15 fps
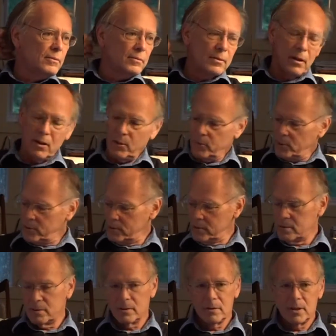In other words,
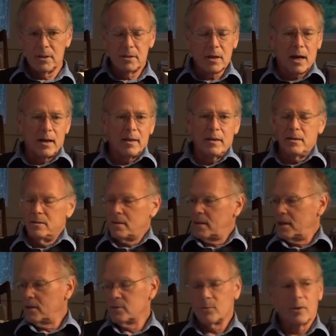these
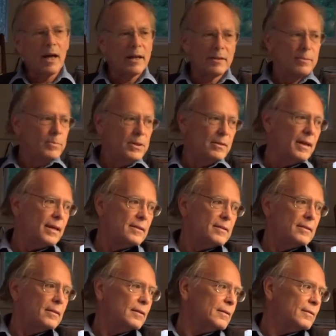things were not to be tested.
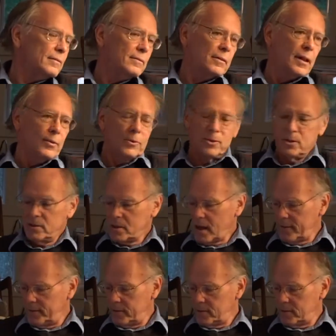They were just obvious.